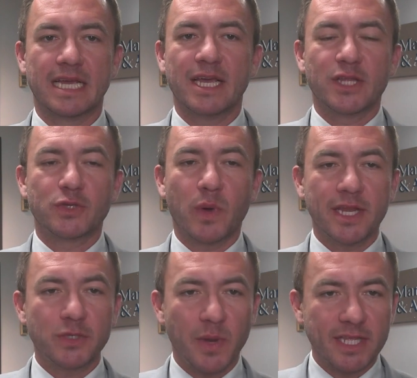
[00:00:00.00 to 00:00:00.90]

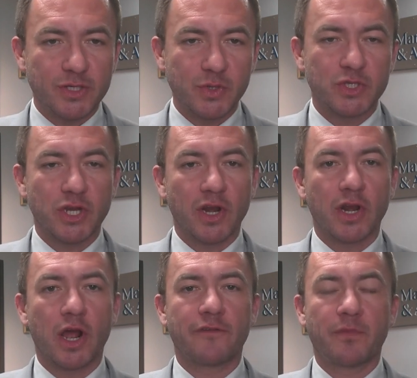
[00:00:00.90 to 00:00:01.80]
2022 started
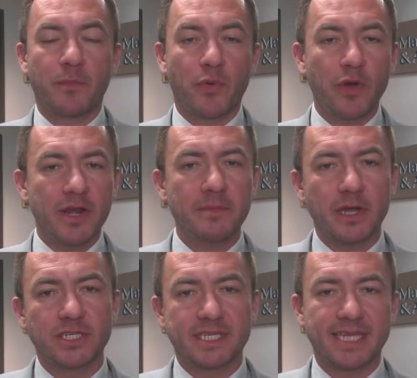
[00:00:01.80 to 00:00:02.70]
off pretty much
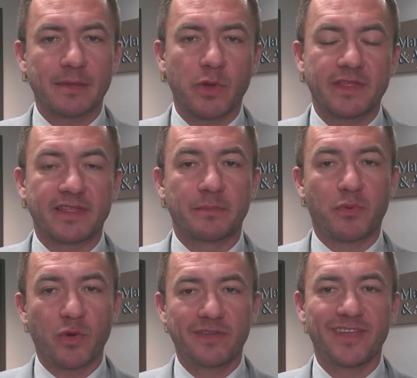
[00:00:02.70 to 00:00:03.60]
the same way that the
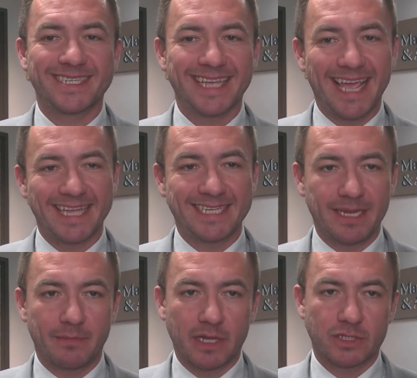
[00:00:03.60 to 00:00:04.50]
previous 18
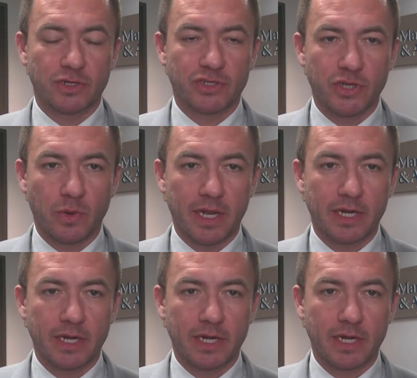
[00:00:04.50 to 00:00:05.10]
months or so had